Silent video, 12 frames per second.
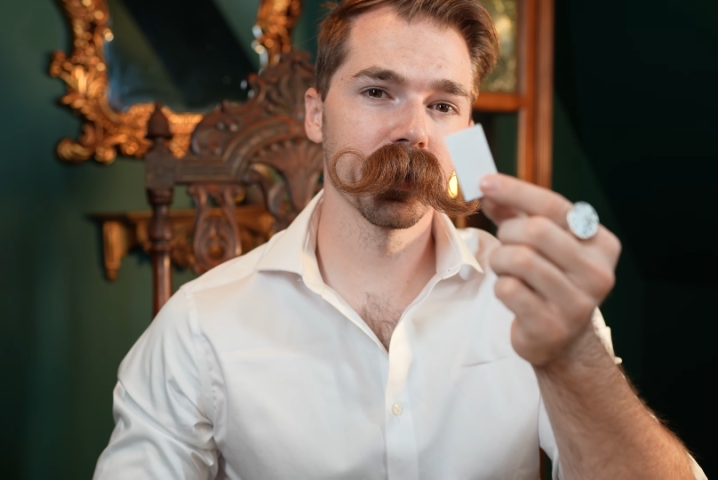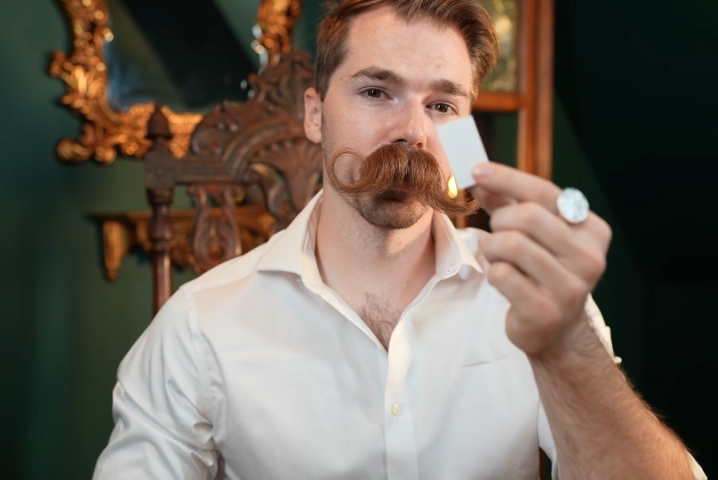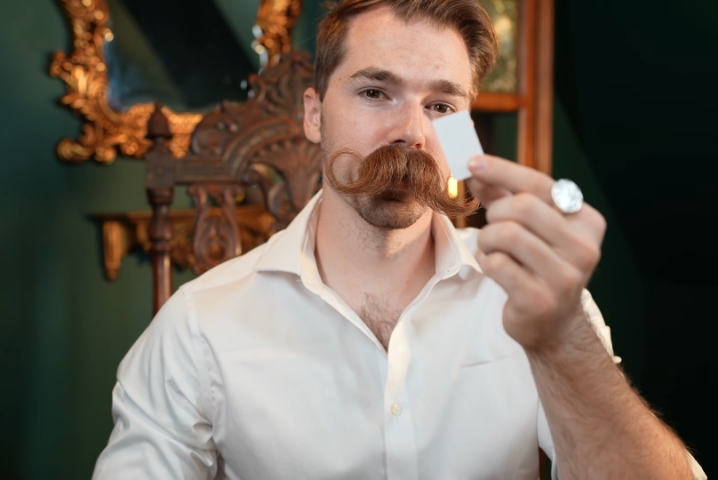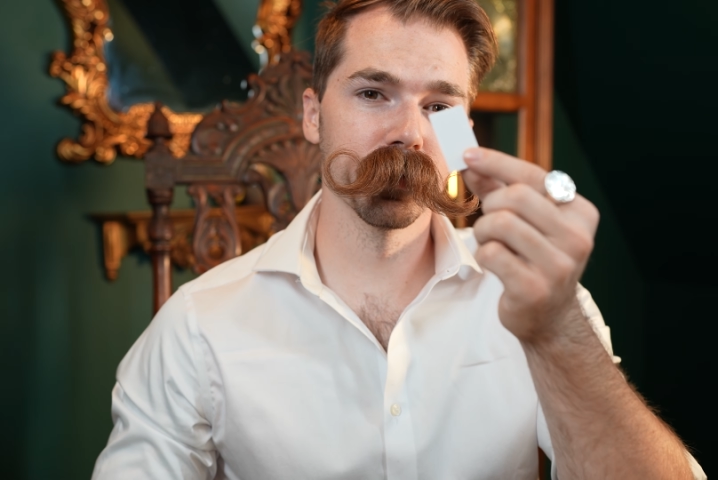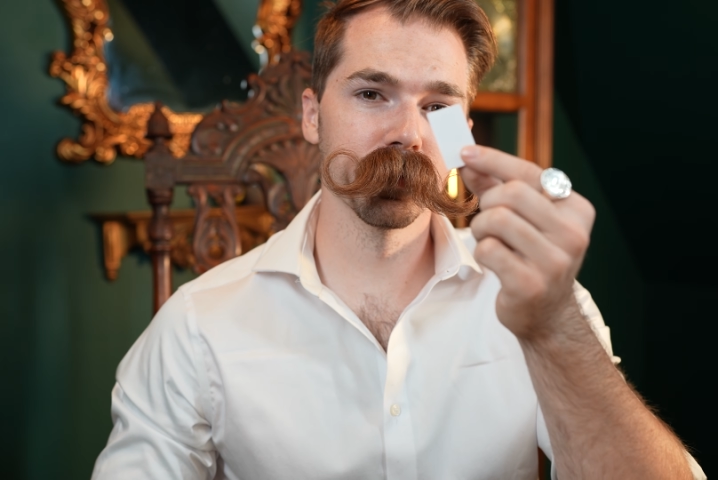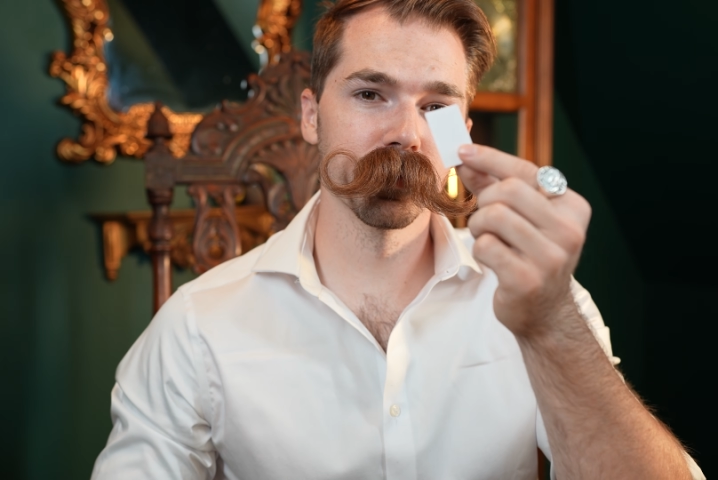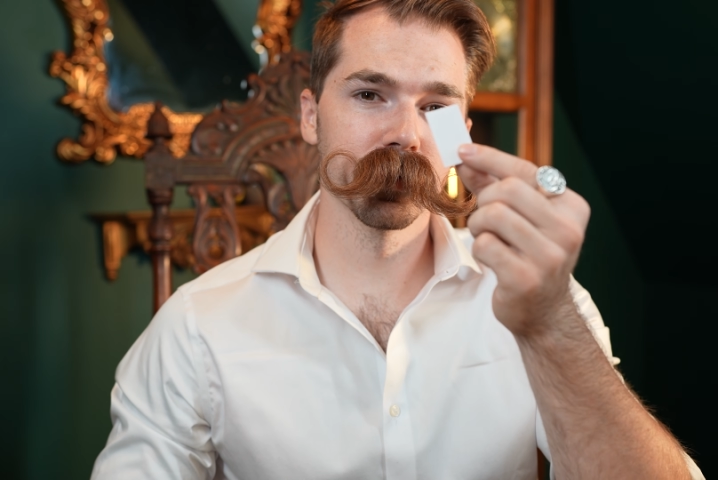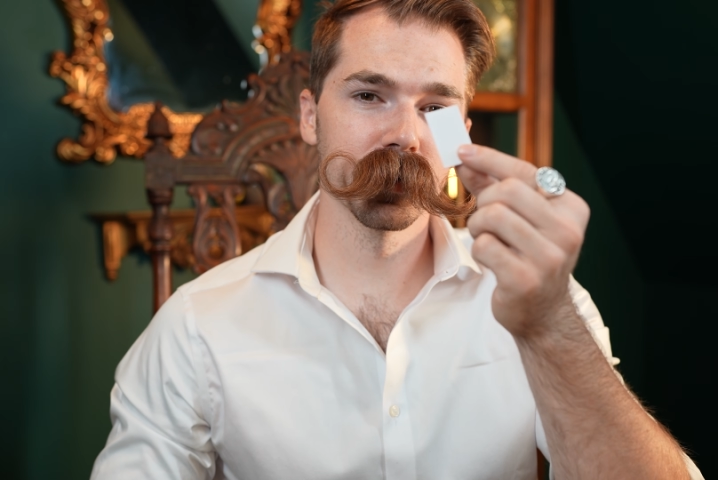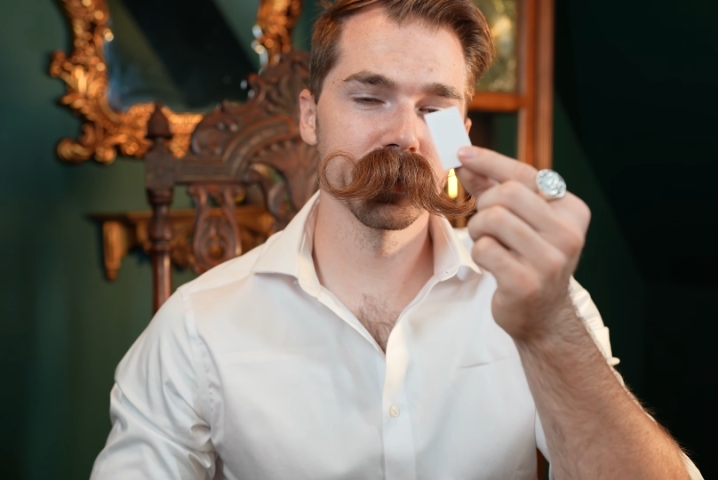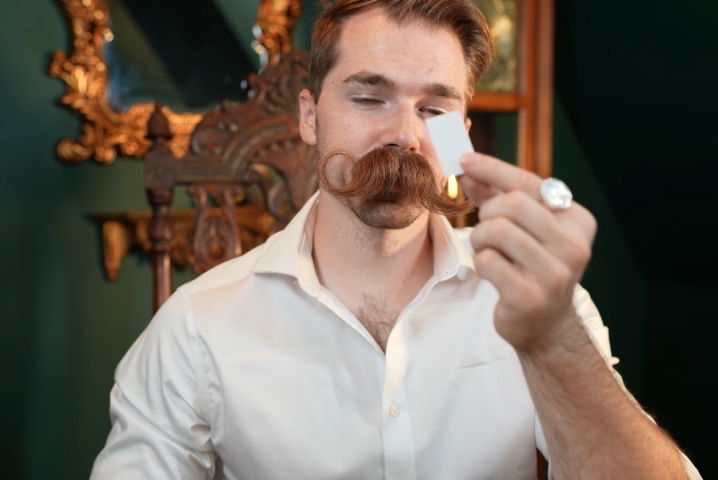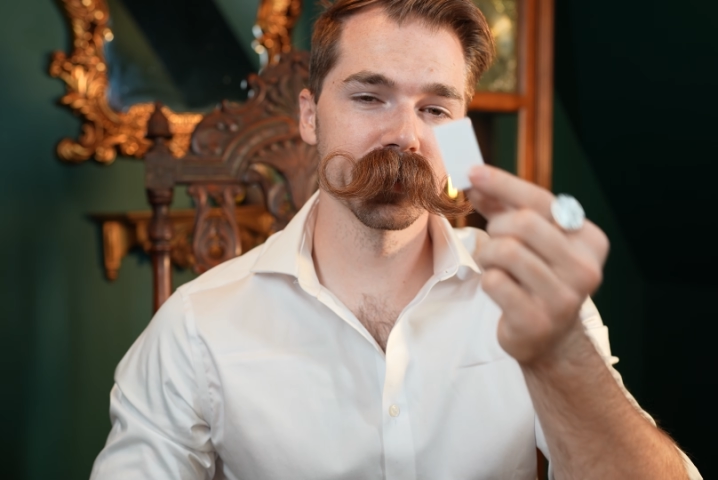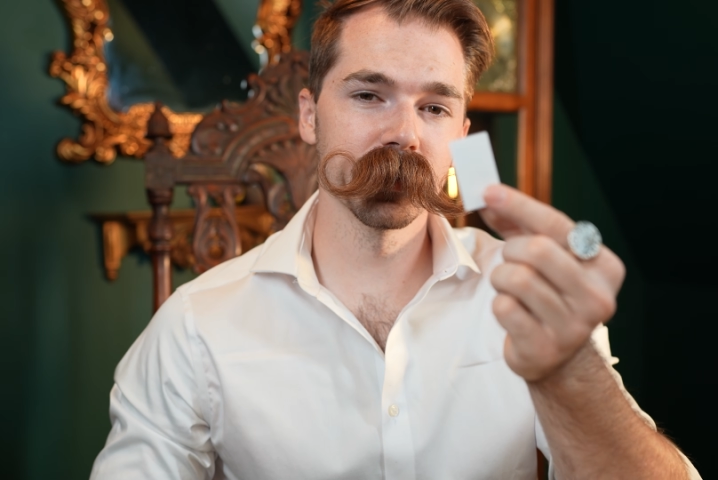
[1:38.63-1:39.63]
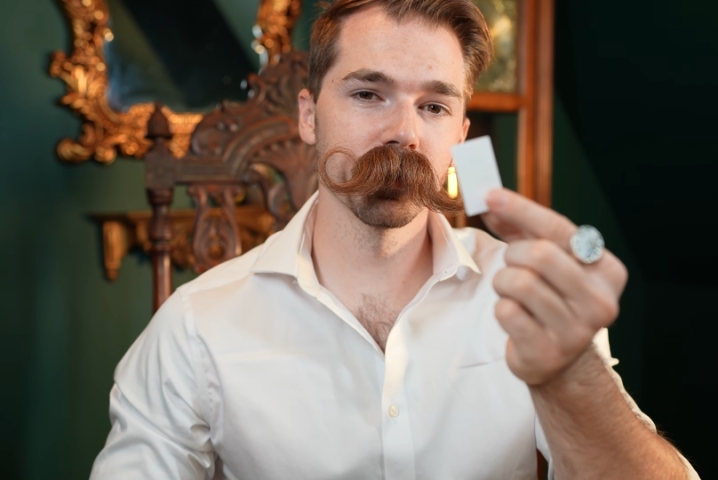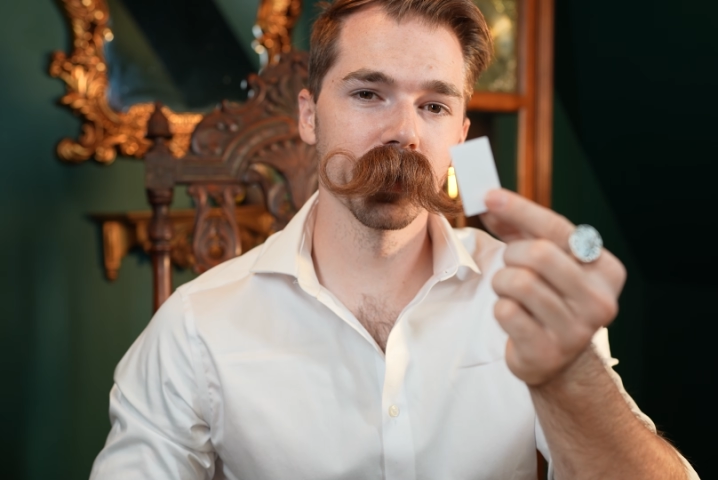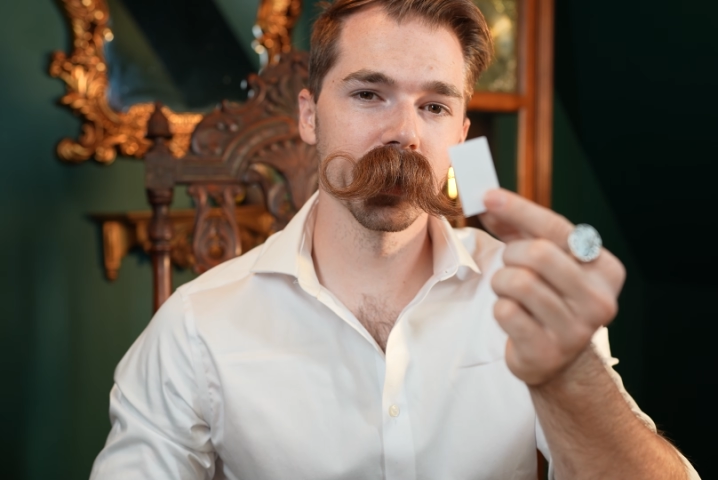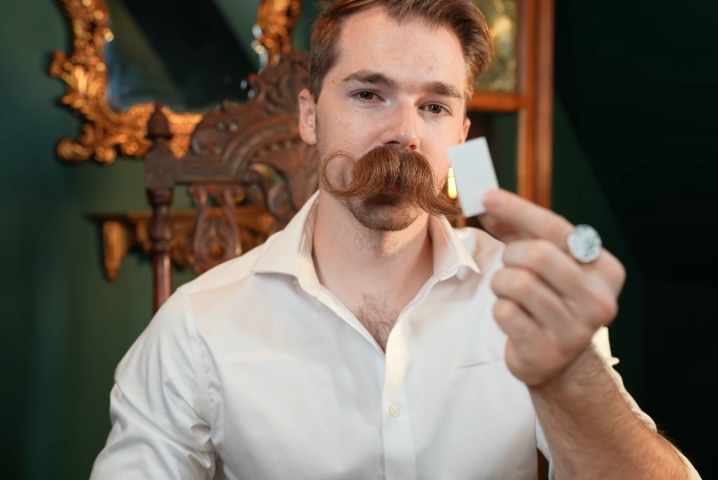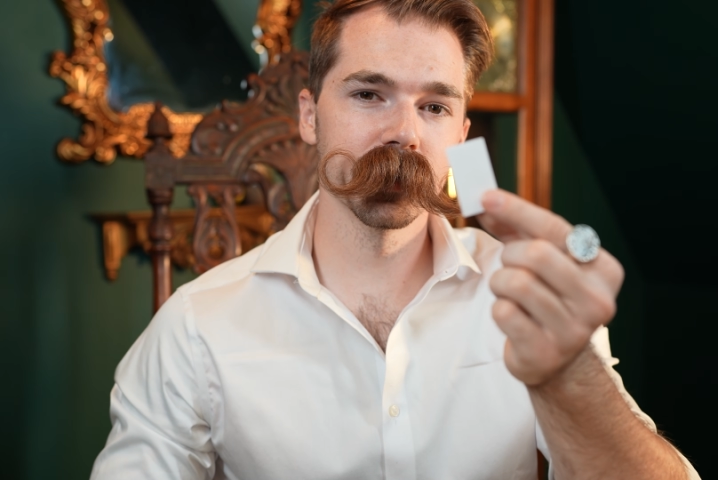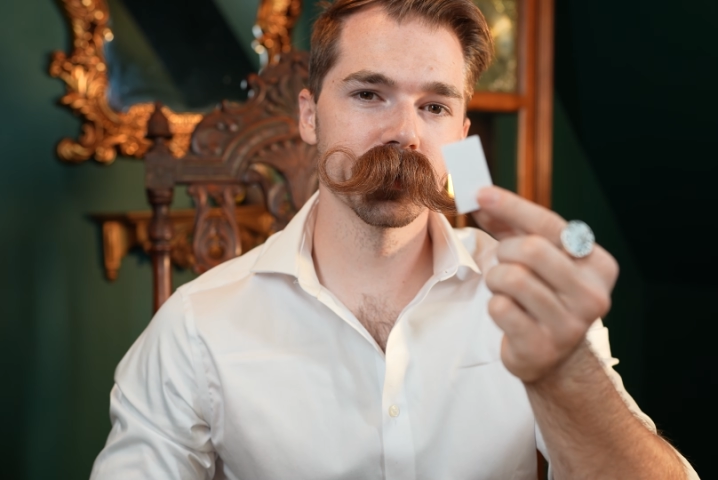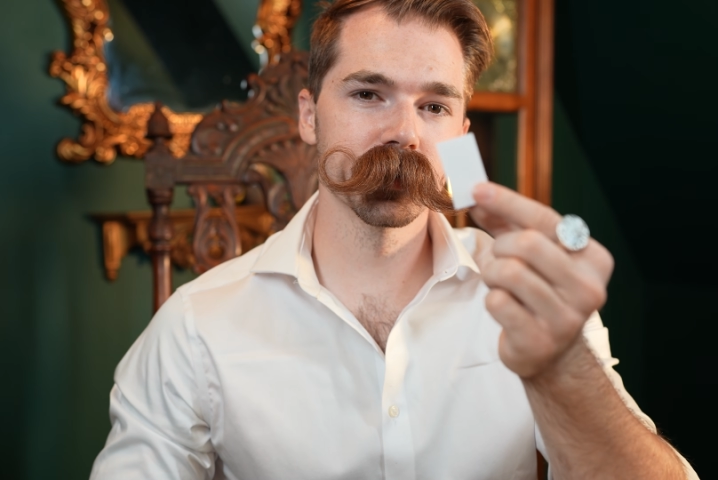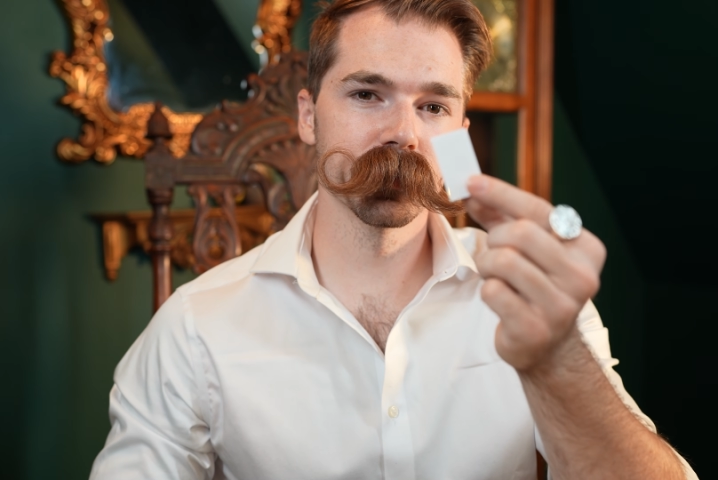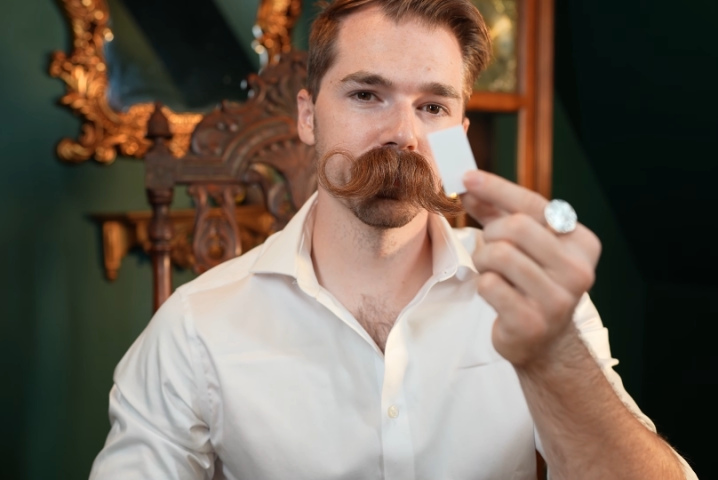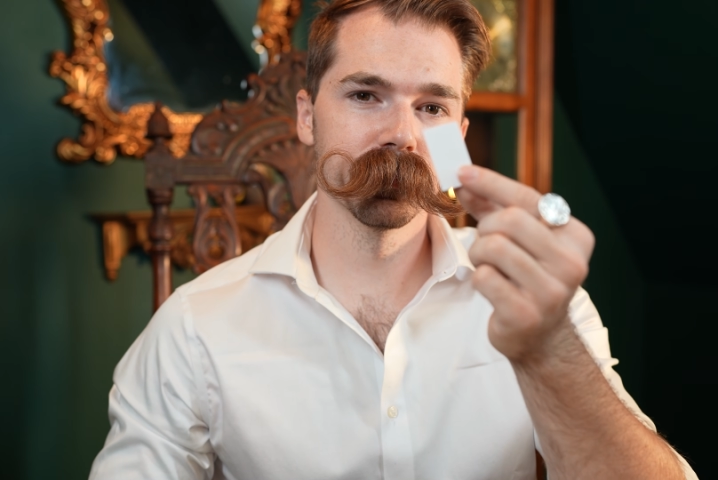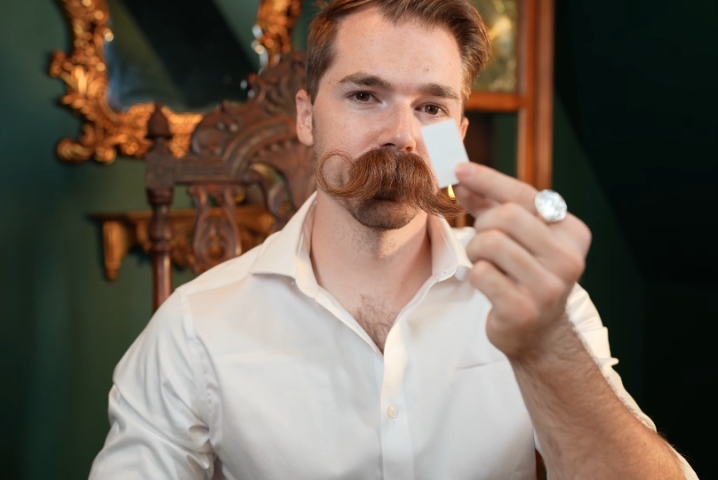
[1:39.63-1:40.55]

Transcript: of single-edged